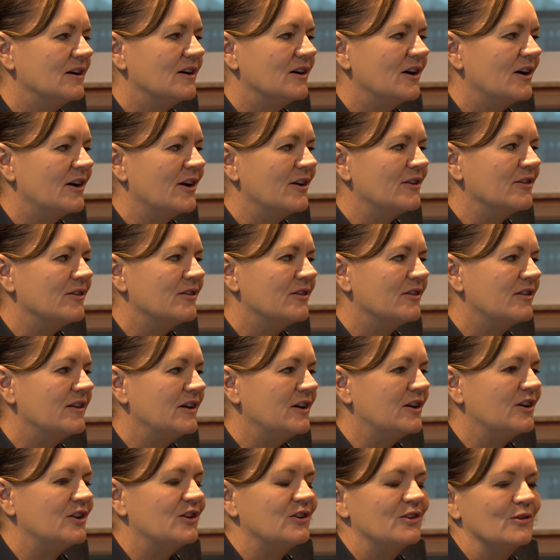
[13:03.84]
don't
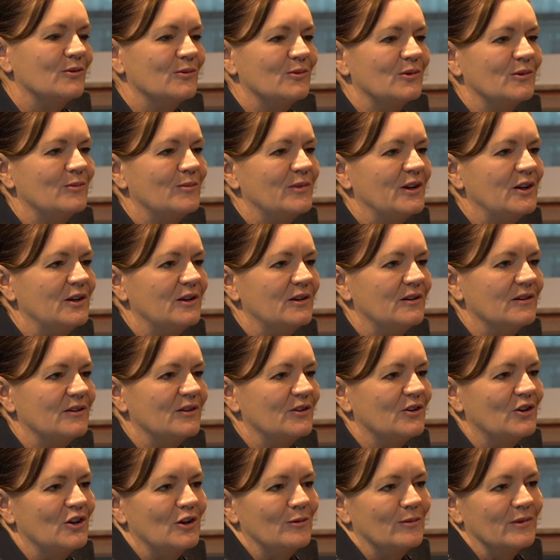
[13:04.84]
think you would be
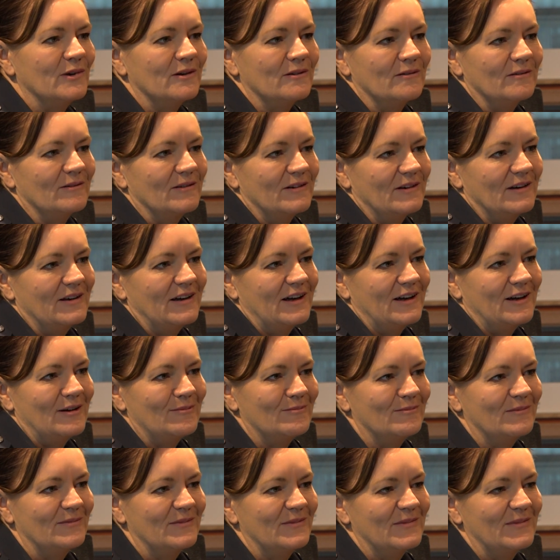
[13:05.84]
human
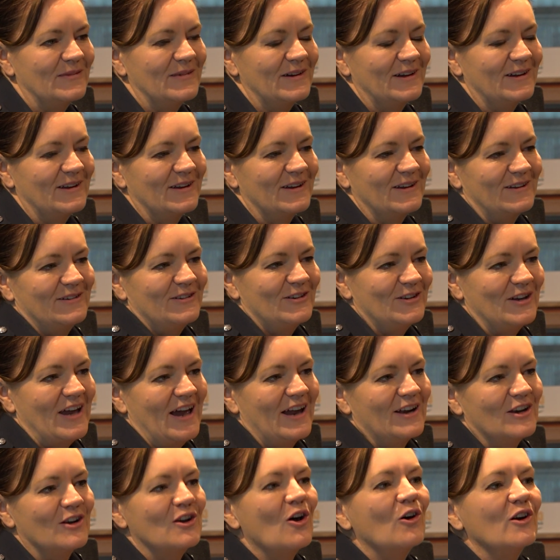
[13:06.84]
and
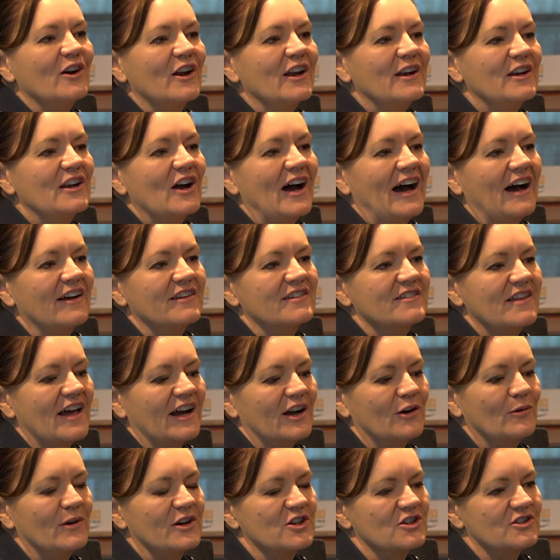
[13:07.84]
not ask
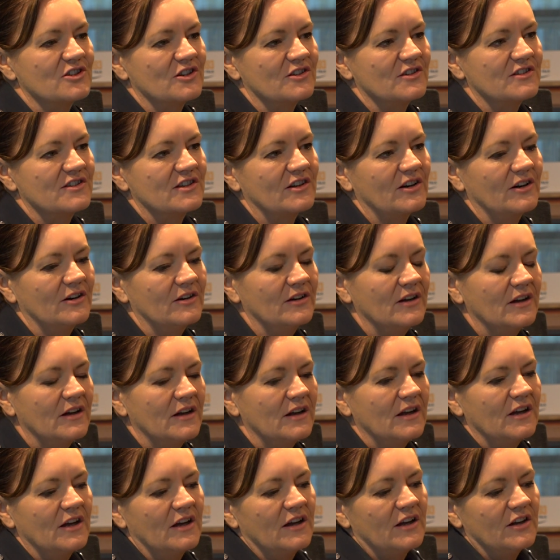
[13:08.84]
that question. So,
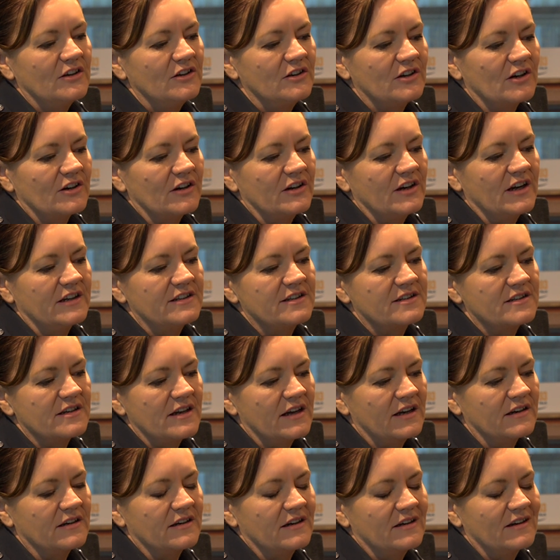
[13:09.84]
it's
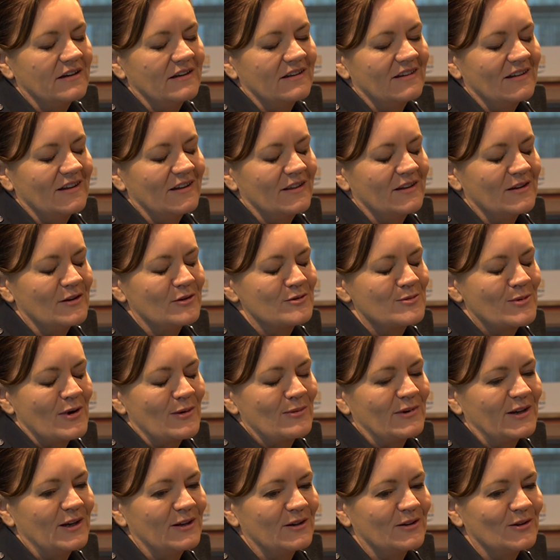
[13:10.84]
and it's
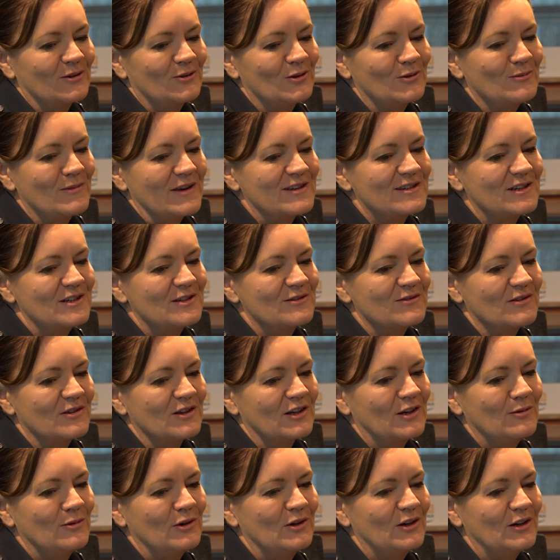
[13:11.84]
probably a good message for
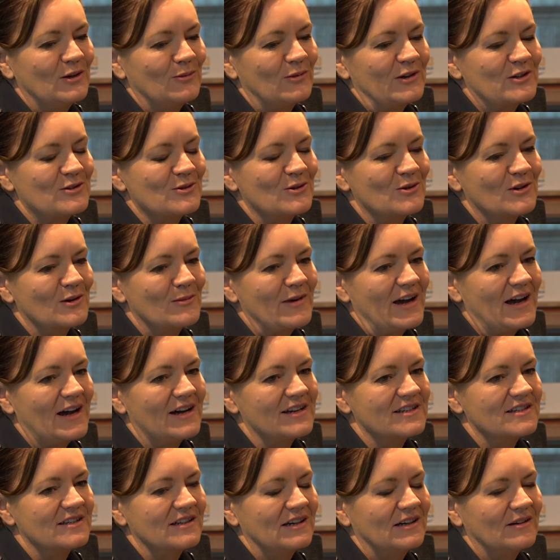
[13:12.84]
the community. We talk
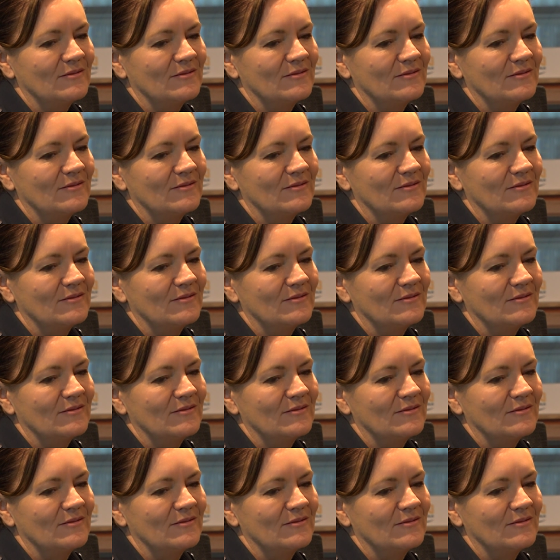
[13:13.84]
about